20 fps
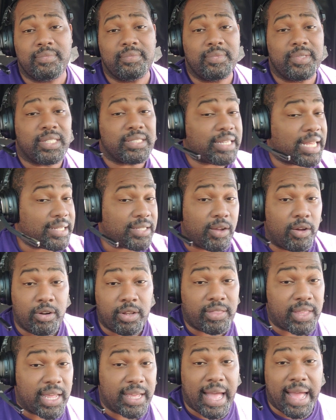because that's the
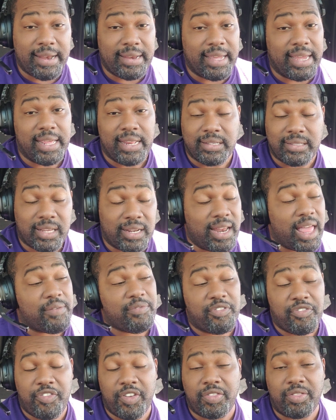only thing I need is
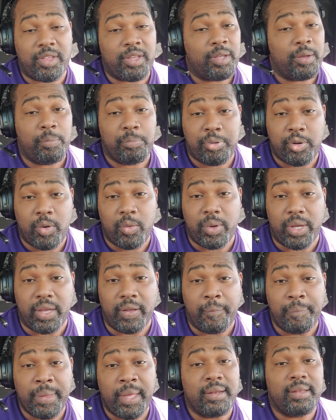$11.50 per week.
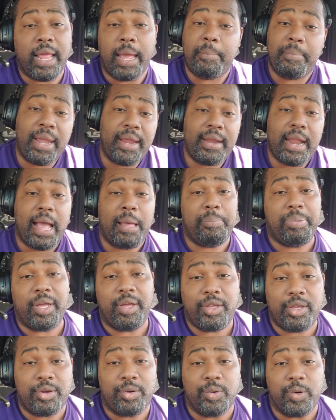That may not be
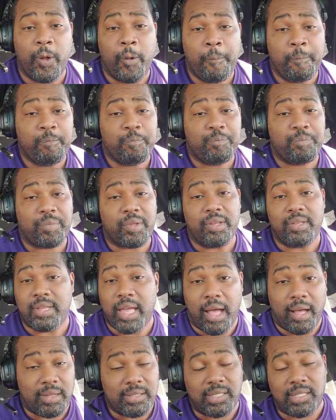you.
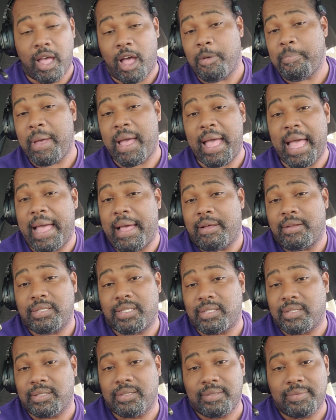Y'all saw my
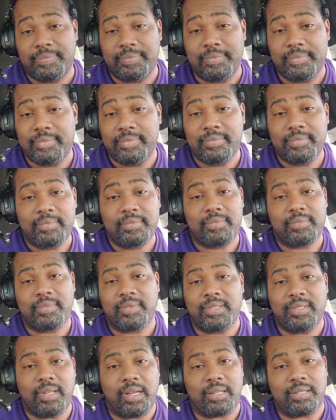house,
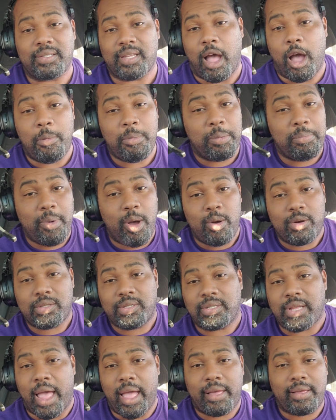y'all saw my
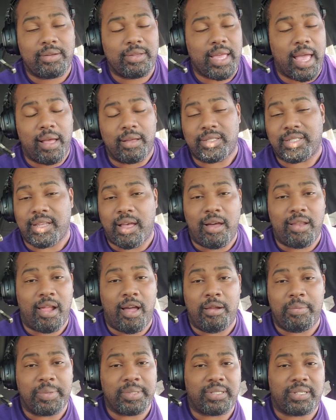motorcycle, y'all saw
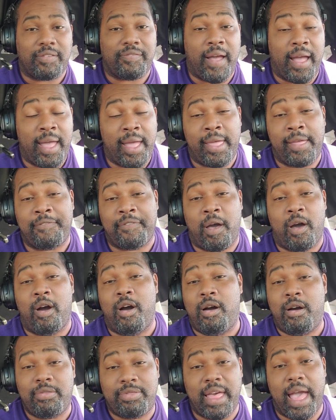all this stuff. I have
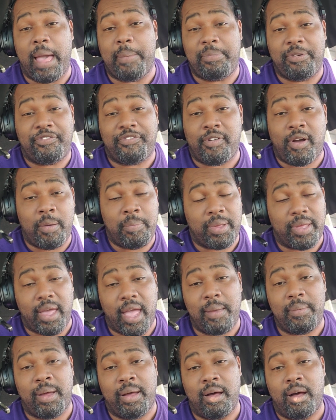all that before I
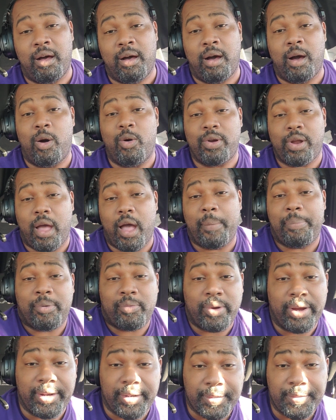became an
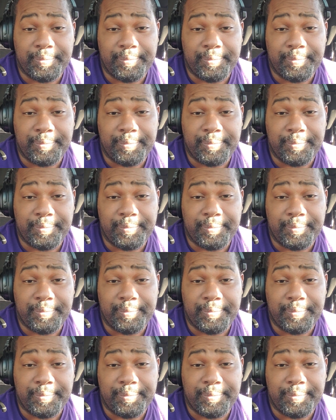owner-operator.